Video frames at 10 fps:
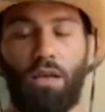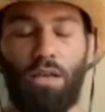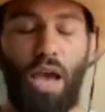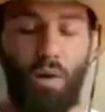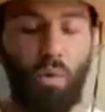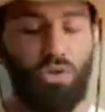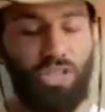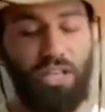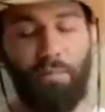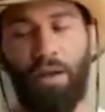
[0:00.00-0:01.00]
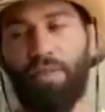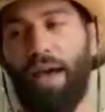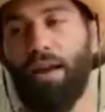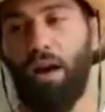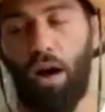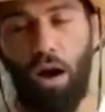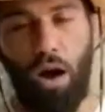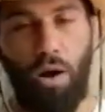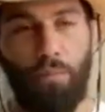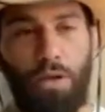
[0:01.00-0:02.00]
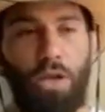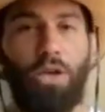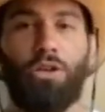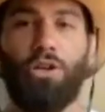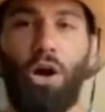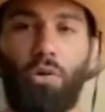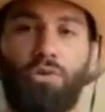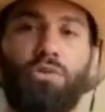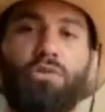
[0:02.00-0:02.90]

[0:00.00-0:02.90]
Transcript: Yeah, we'll see about that. You know,